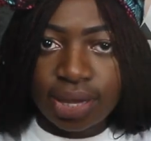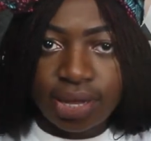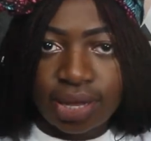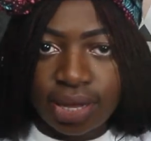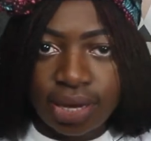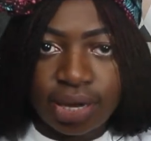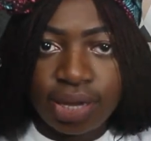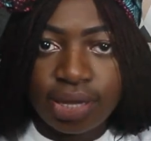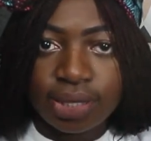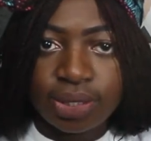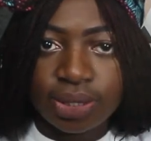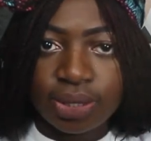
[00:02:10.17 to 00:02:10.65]

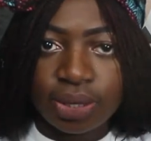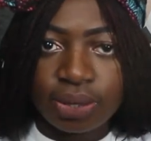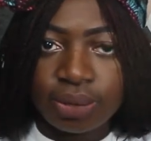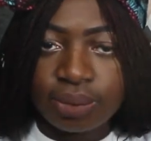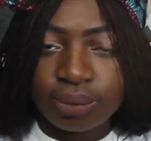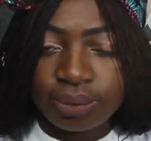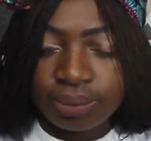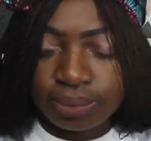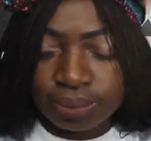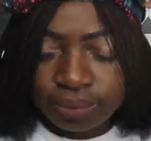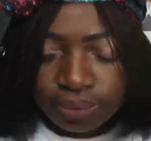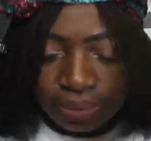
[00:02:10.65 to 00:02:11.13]
like
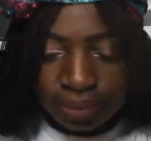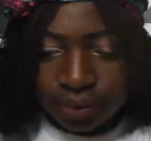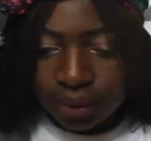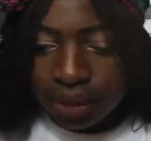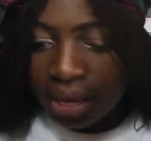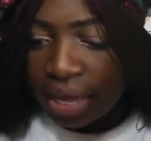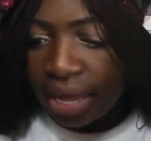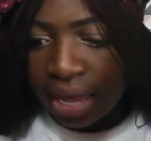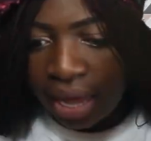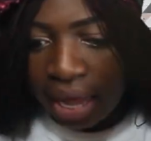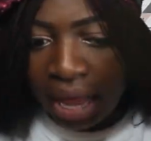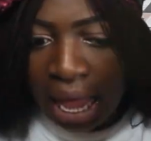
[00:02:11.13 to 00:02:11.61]
so.
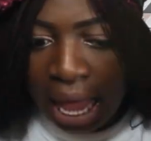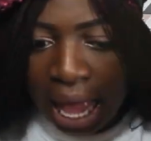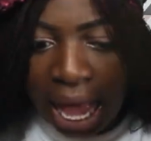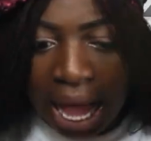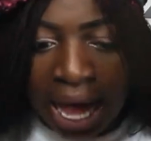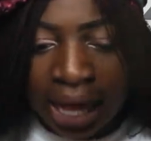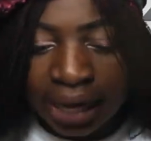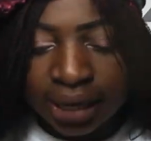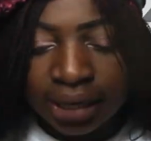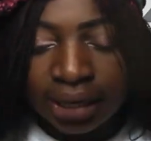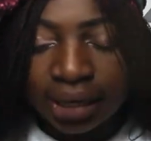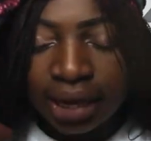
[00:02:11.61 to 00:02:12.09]

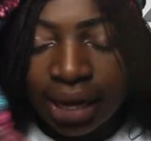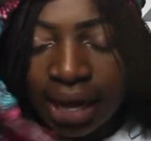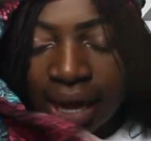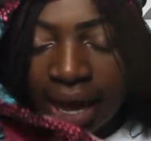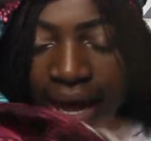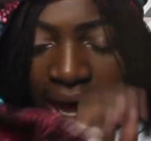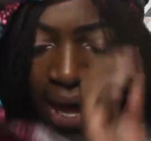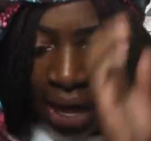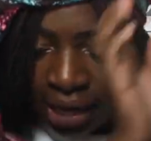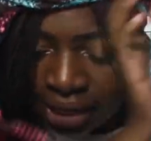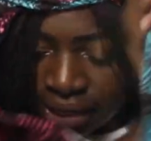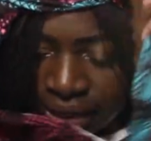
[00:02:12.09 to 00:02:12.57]
And
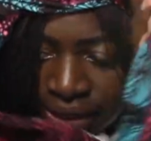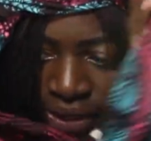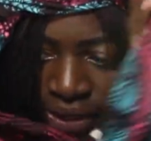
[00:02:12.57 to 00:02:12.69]
I